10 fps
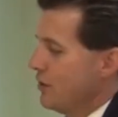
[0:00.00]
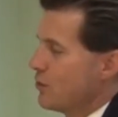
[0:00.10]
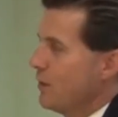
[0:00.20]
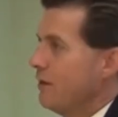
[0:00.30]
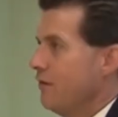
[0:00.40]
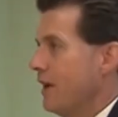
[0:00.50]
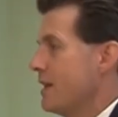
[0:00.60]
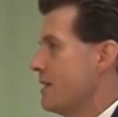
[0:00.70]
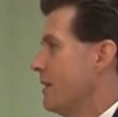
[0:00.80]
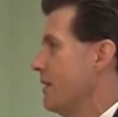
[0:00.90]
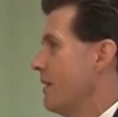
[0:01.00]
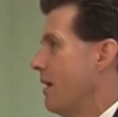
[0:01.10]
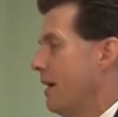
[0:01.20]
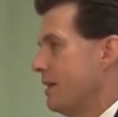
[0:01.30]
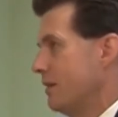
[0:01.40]
is we invest in
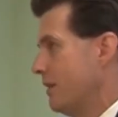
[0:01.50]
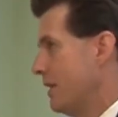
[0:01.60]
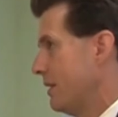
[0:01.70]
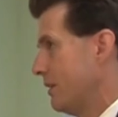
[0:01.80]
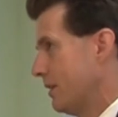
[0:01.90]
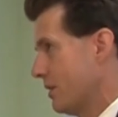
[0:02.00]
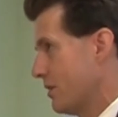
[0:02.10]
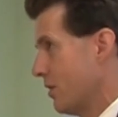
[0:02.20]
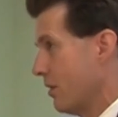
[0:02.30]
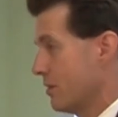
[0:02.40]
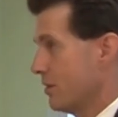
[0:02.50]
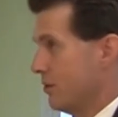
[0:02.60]
high dividend yielding stocks.